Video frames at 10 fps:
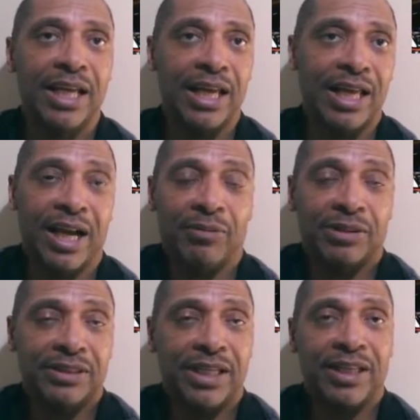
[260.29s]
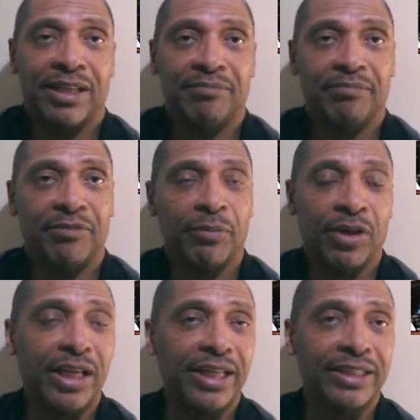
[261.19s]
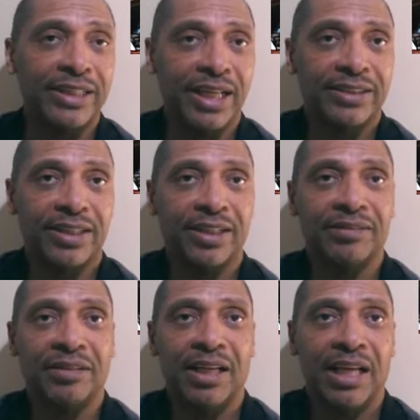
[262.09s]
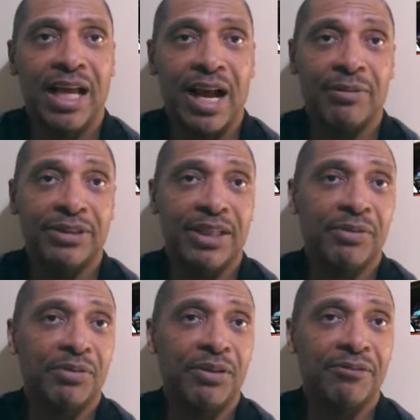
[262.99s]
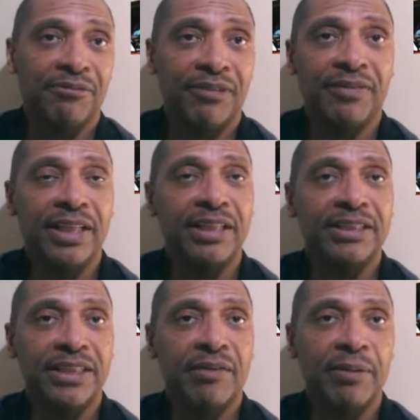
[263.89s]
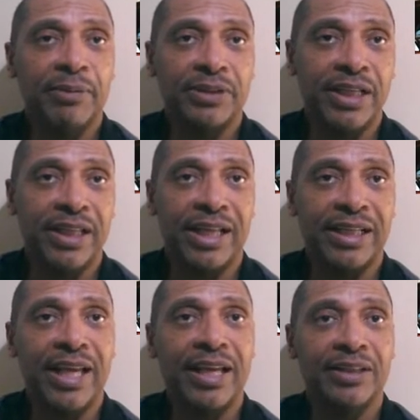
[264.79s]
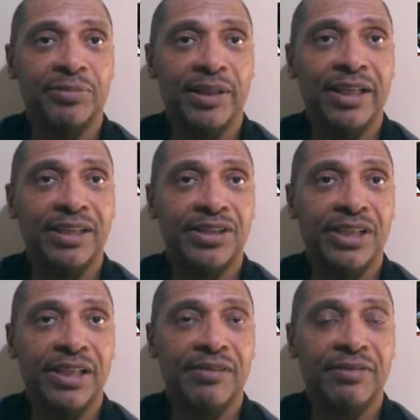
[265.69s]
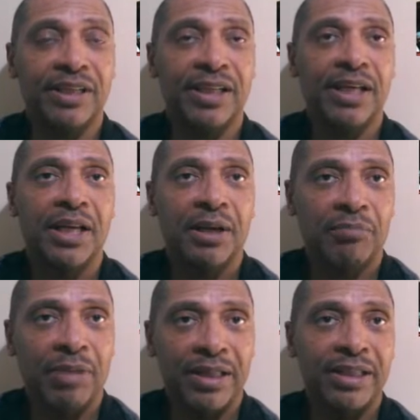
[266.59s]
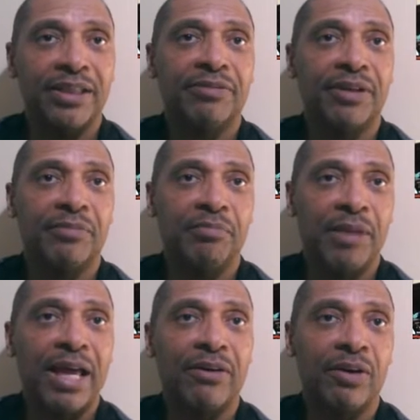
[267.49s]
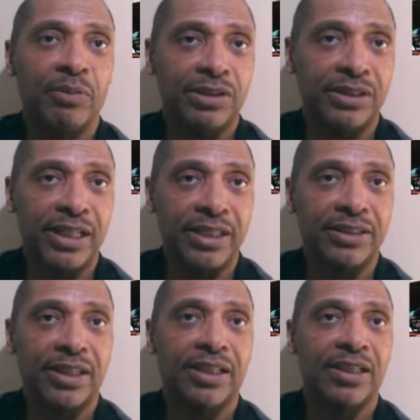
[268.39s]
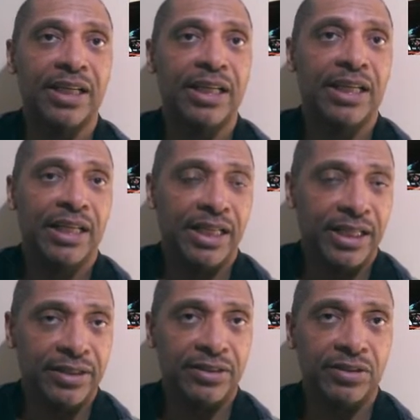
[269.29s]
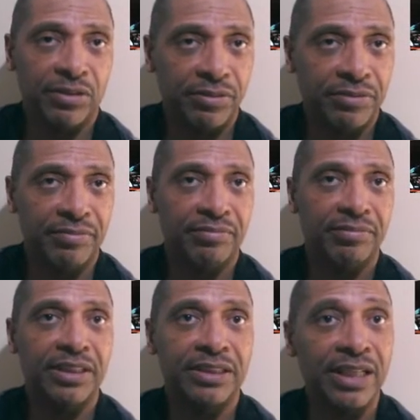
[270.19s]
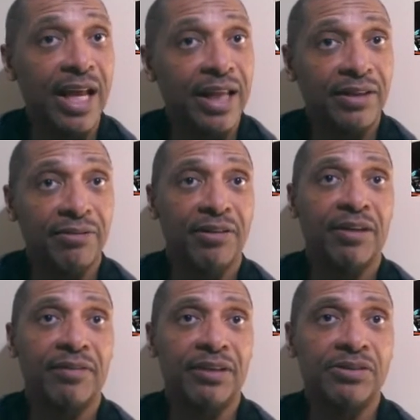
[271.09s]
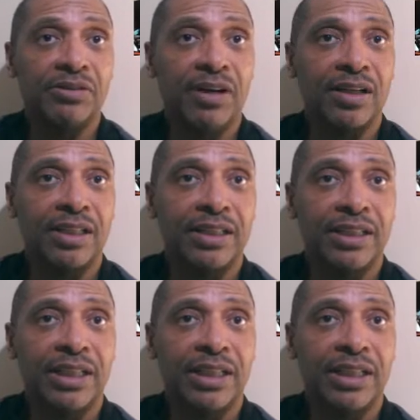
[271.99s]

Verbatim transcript: And I would say that from looking at Tesla I would say between 50 and 70% of that gain is being achieved by the different manner in which Tesla is sort of designing the front of their truck